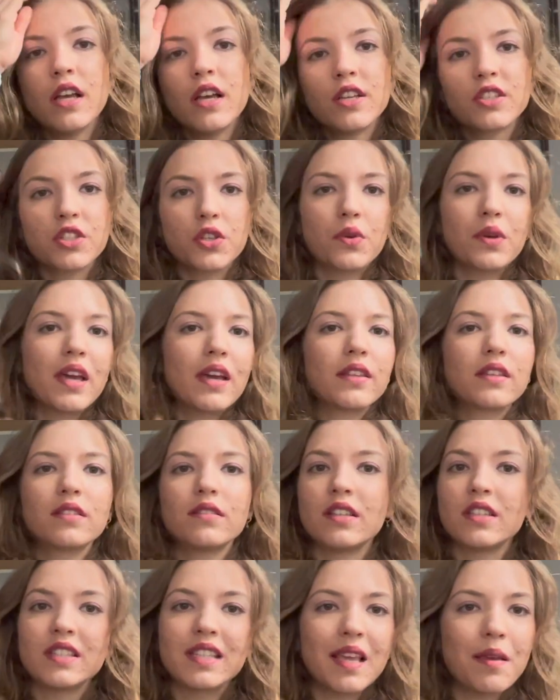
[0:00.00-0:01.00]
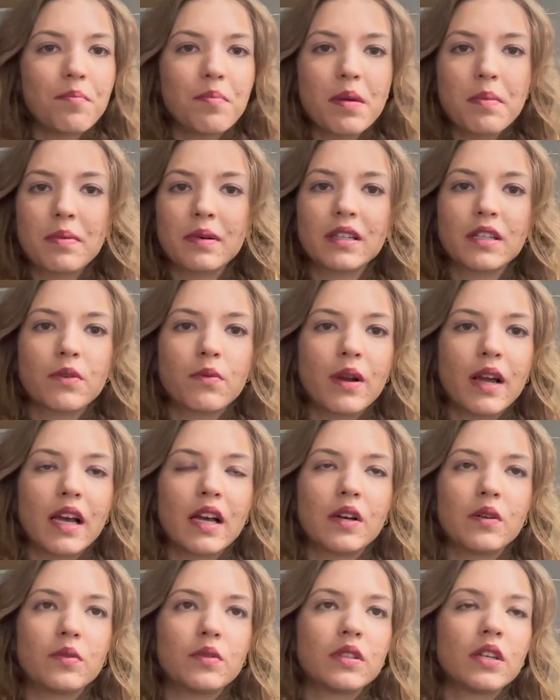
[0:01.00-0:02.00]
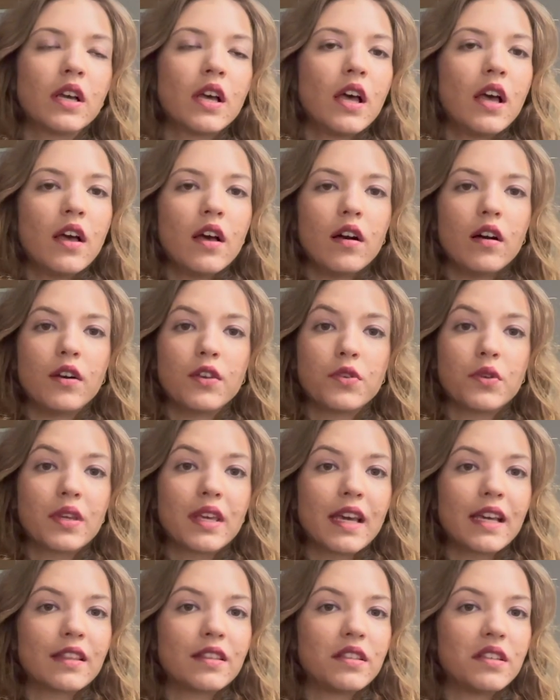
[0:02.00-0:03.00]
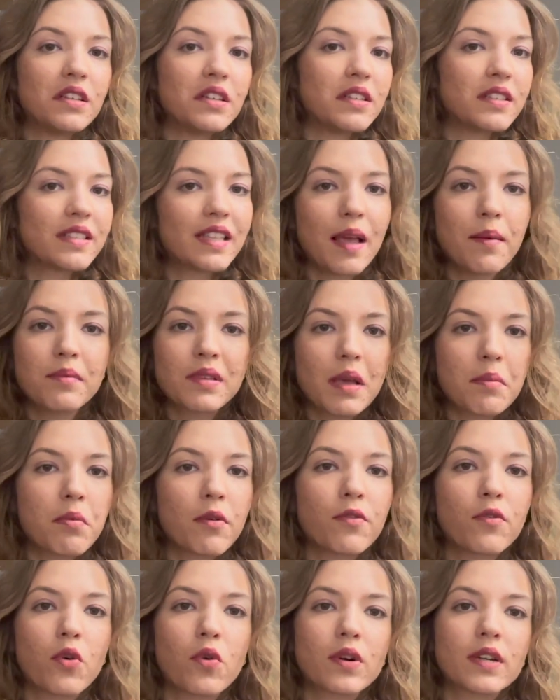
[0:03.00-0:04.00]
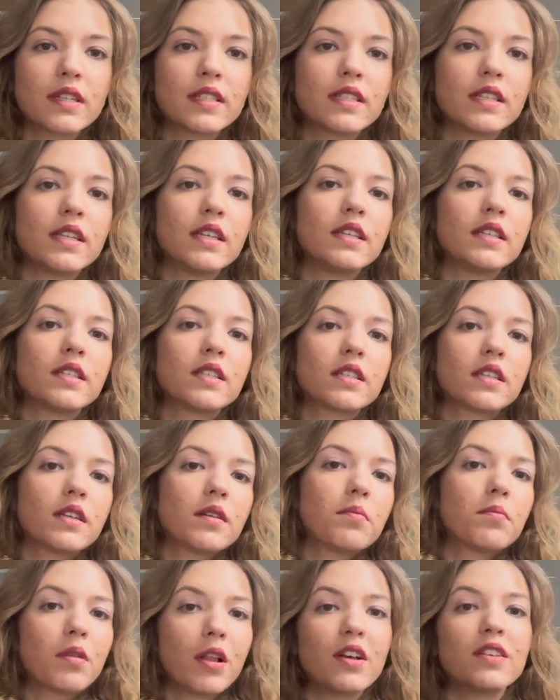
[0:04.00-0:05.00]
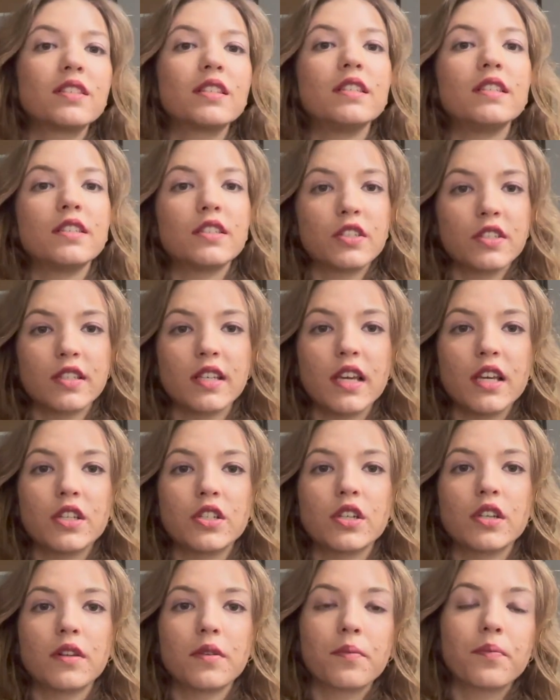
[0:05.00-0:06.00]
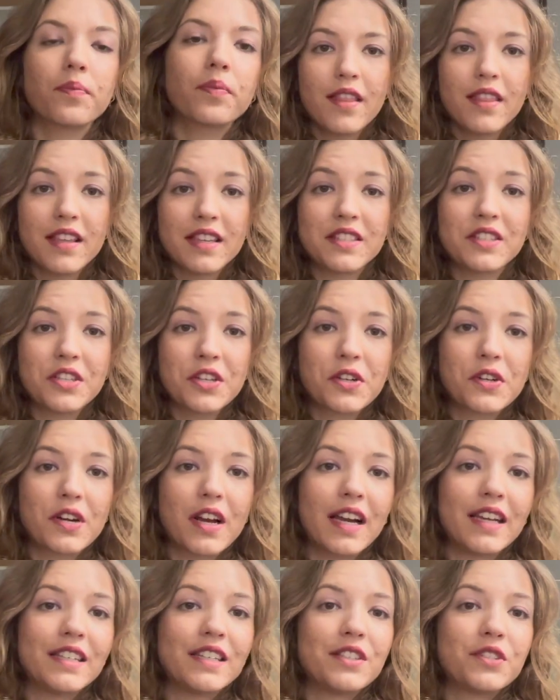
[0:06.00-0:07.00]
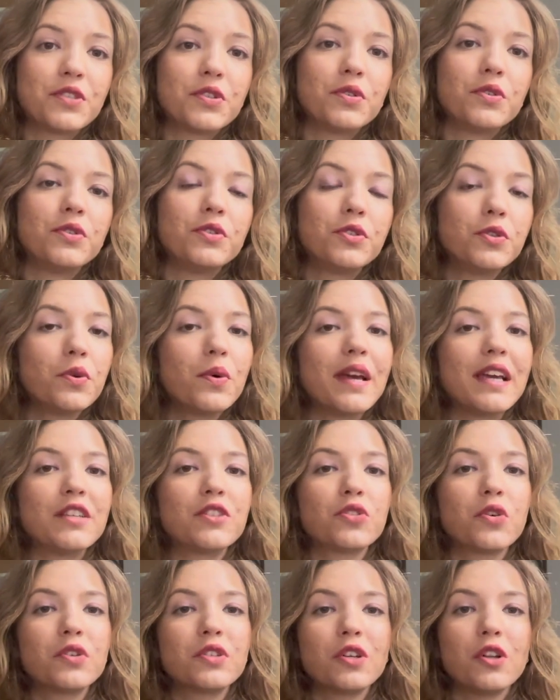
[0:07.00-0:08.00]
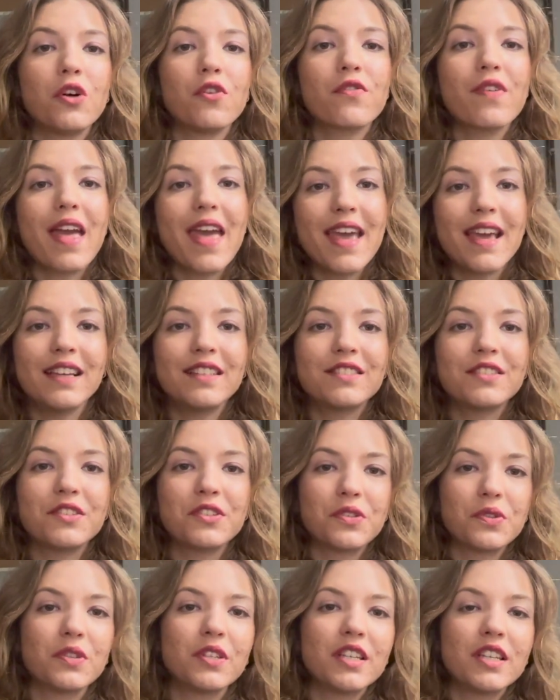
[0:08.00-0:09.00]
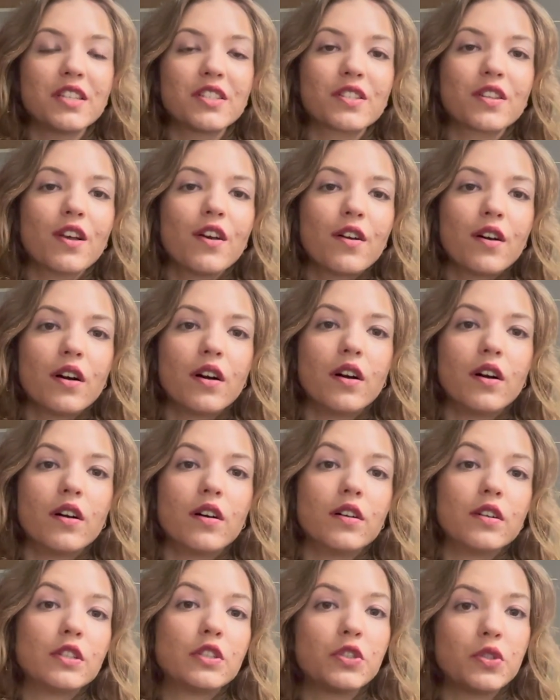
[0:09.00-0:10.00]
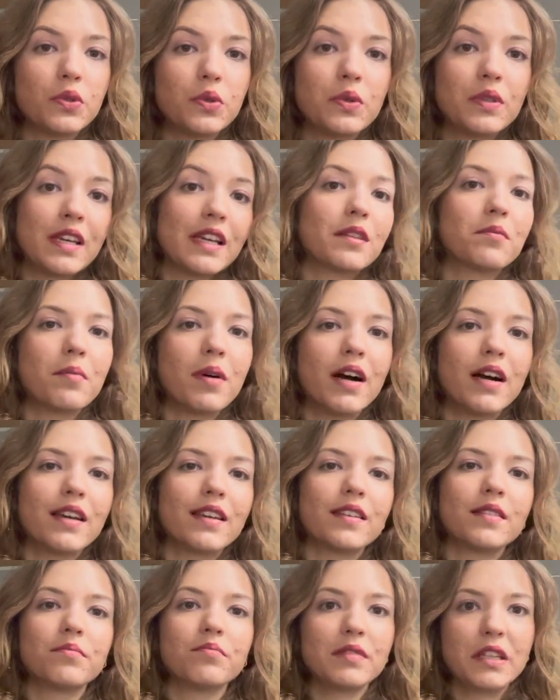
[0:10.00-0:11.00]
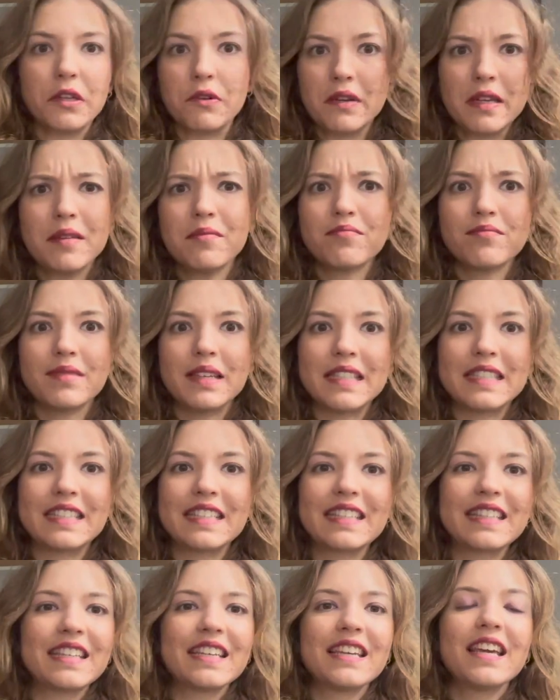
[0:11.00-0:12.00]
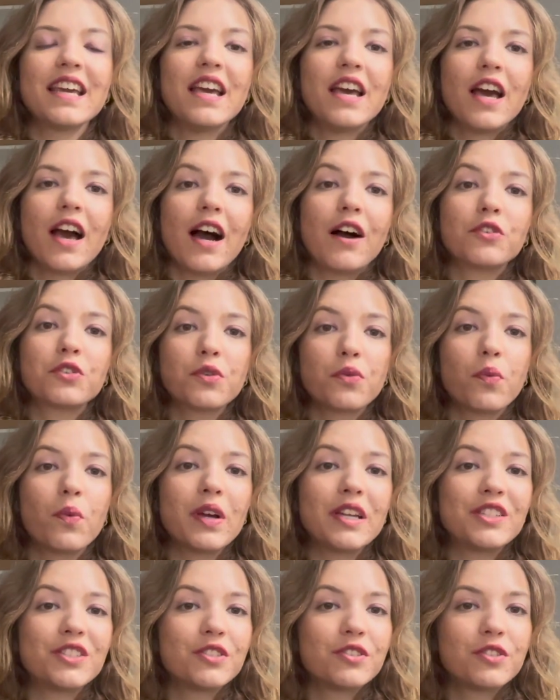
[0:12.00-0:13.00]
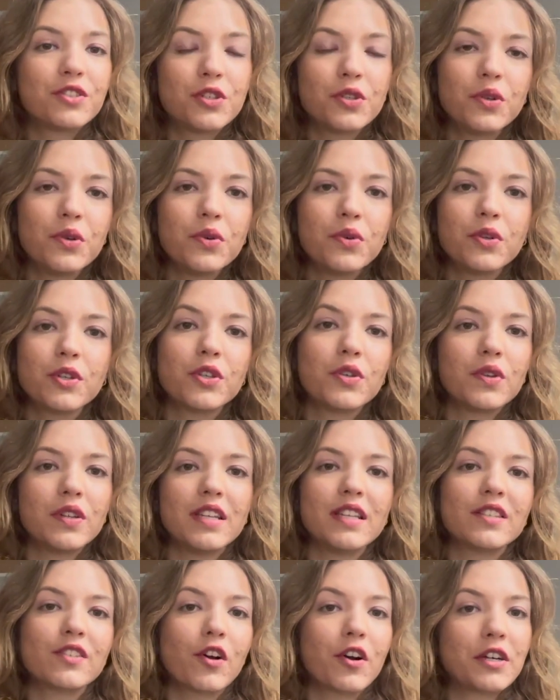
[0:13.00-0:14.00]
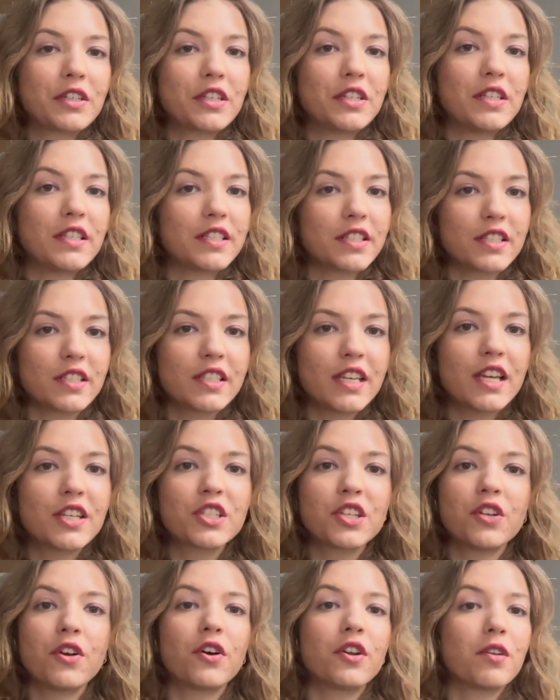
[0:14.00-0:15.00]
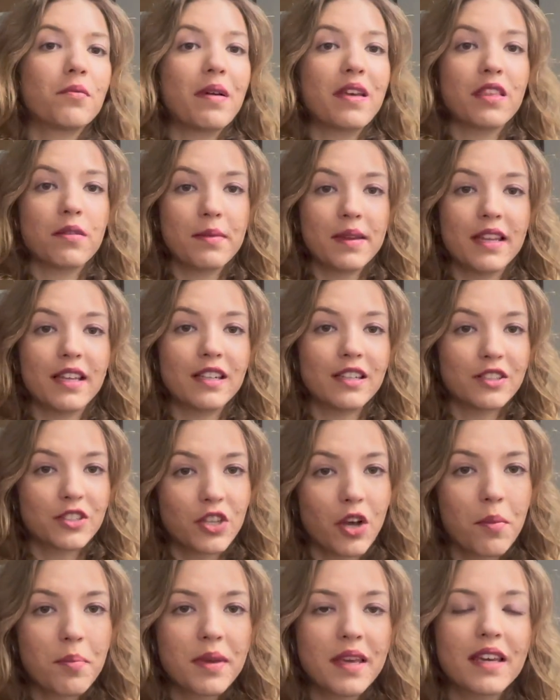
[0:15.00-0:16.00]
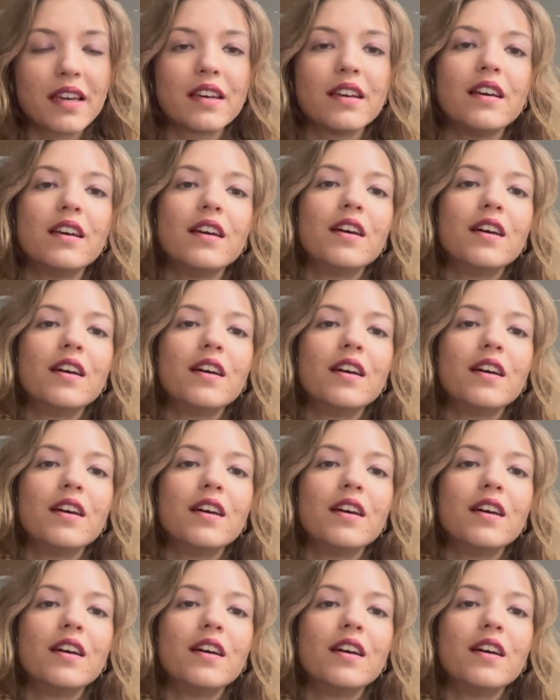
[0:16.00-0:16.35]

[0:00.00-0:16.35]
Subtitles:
So you get the same people around, you get the same type of courses plus the dissertation. This year I need to do a total of 8 units to get my degree, basically, out of which 2 units are the dissertation on a mathematical topic.